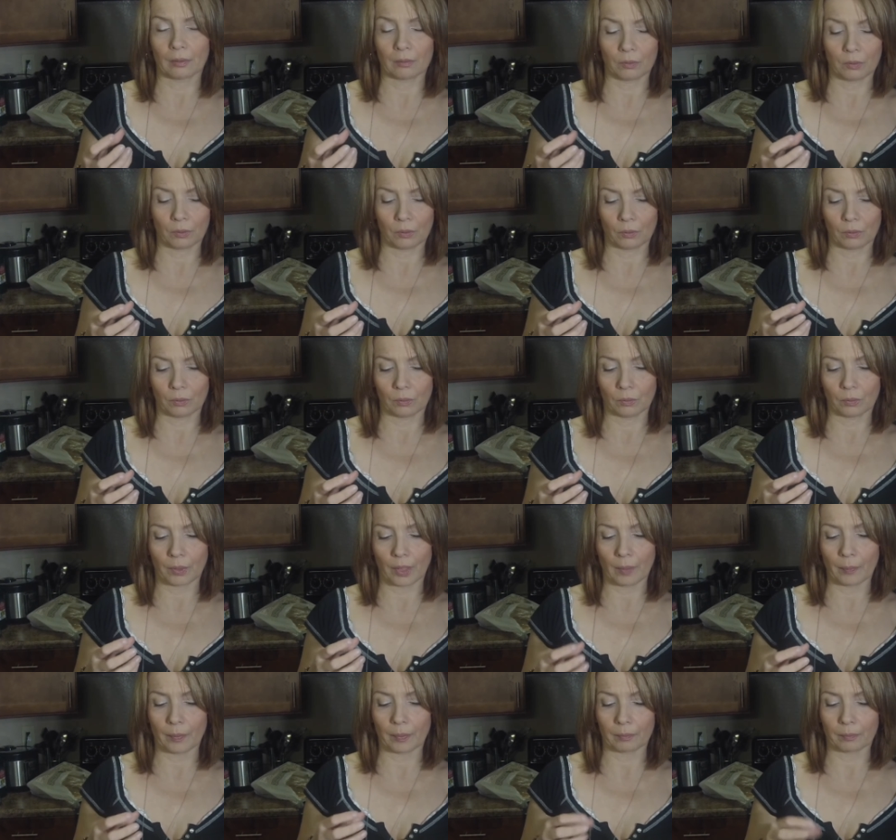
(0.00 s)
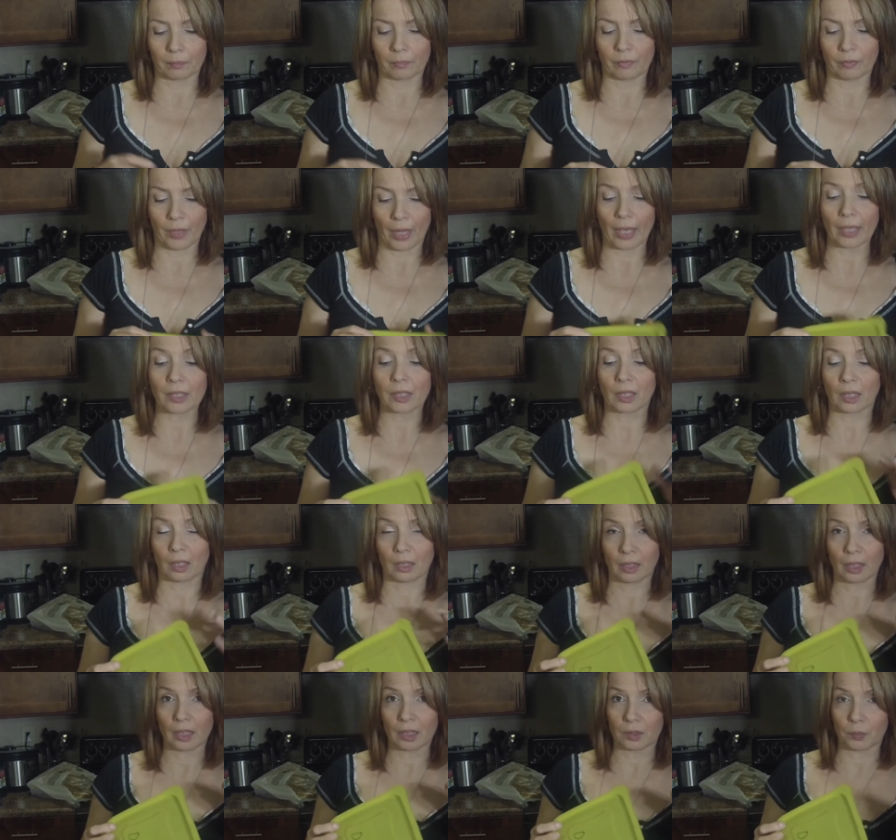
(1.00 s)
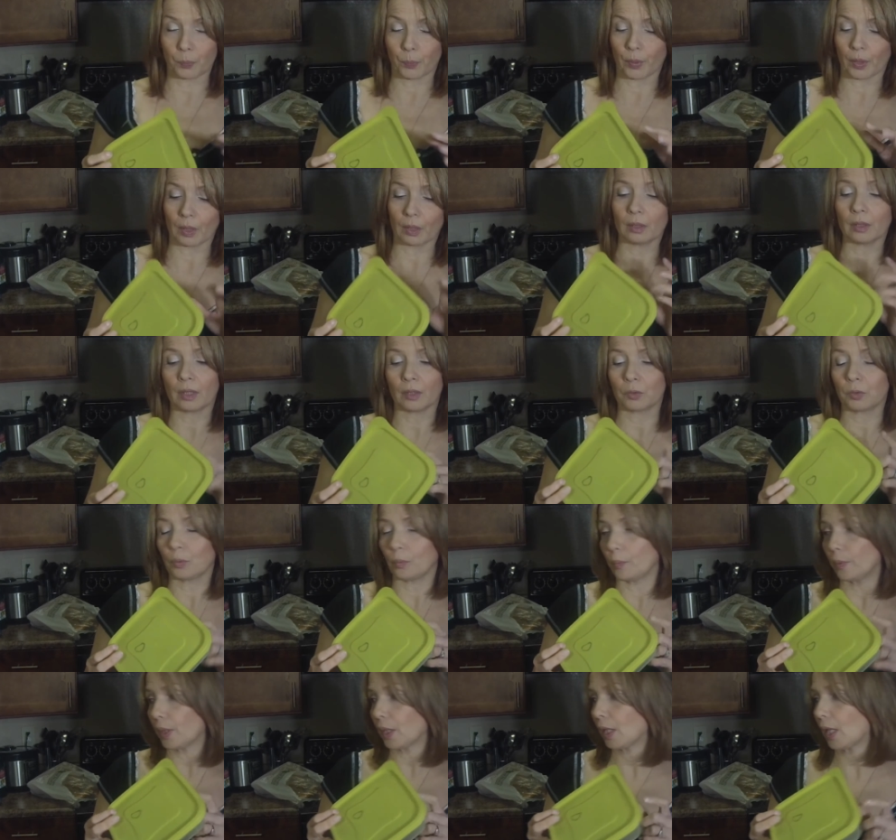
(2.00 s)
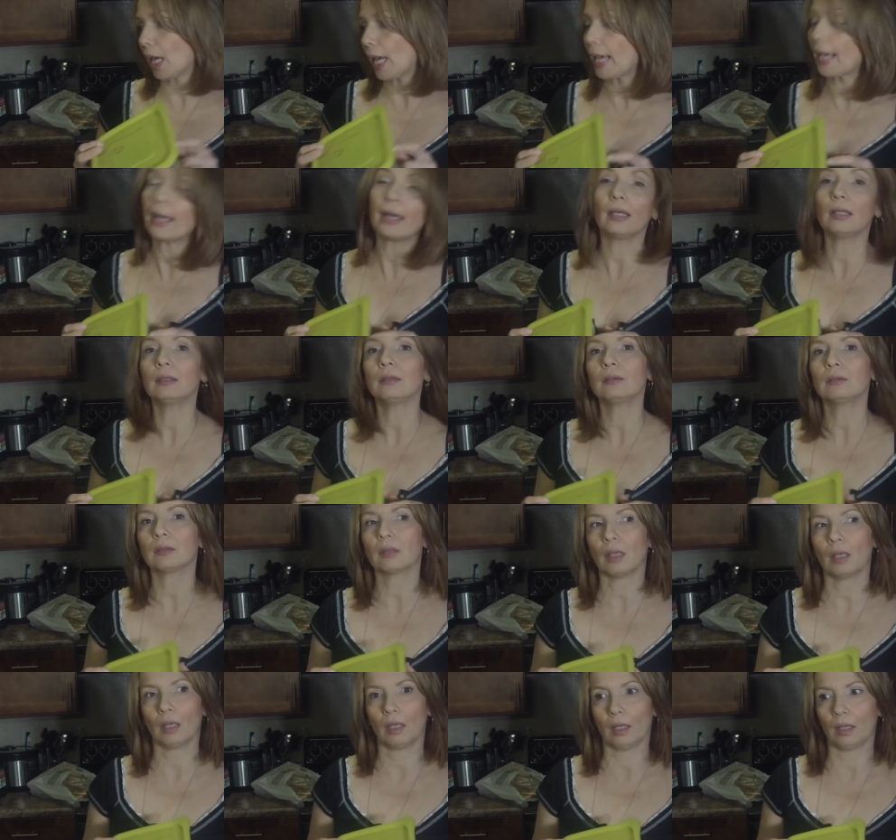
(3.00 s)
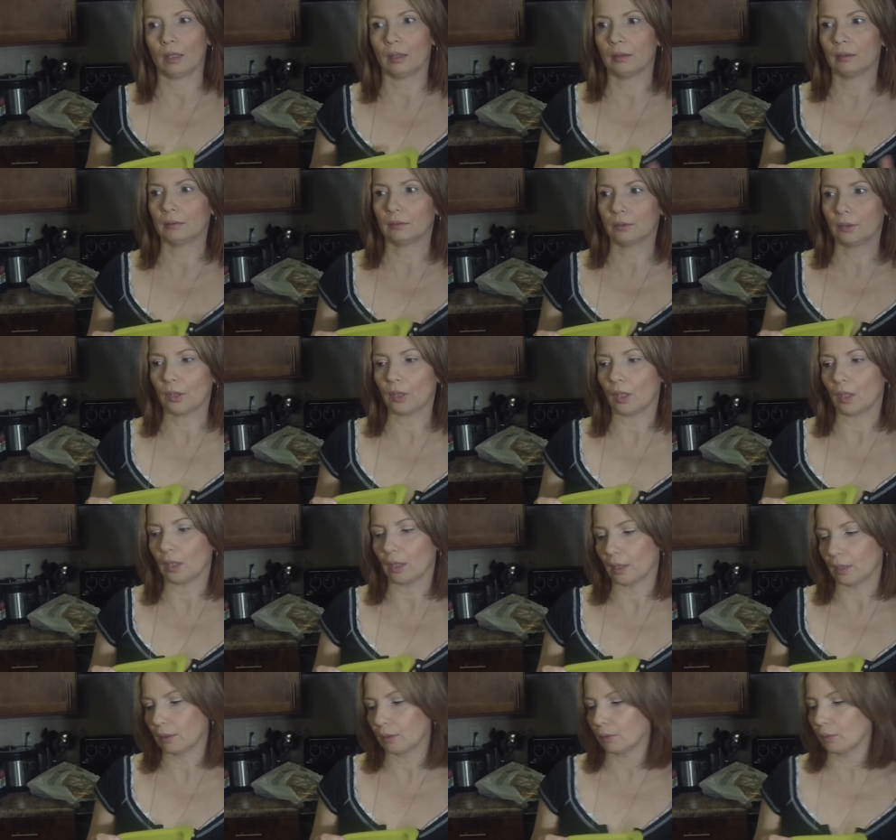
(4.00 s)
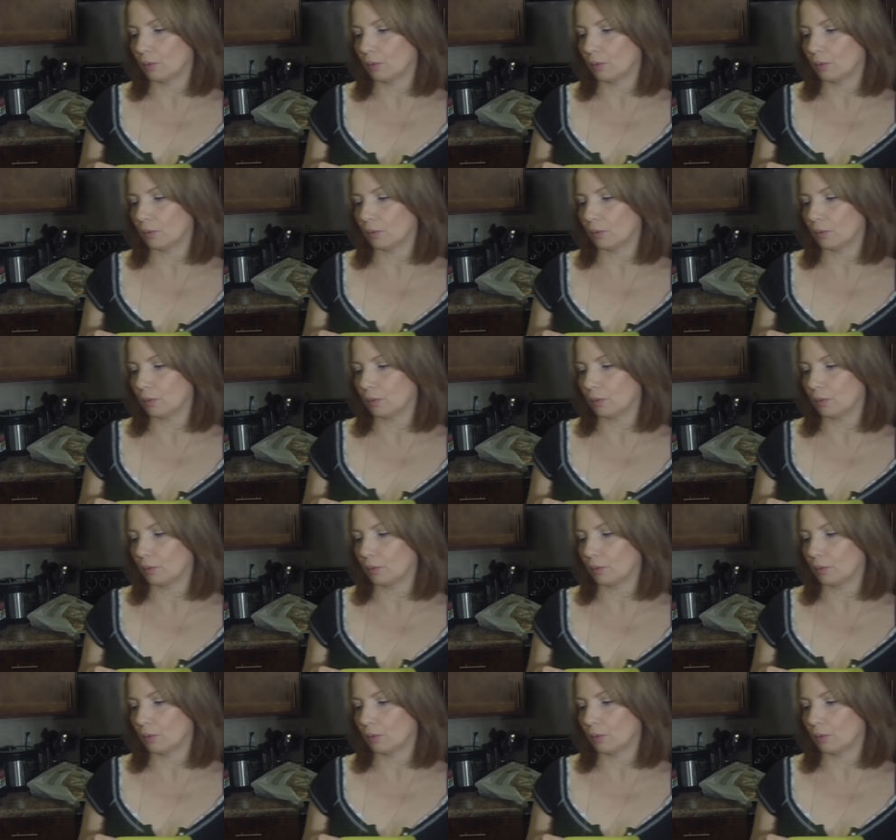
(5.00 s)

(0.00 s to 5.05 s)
to keep it fresh and crispy, they should be in you know, like a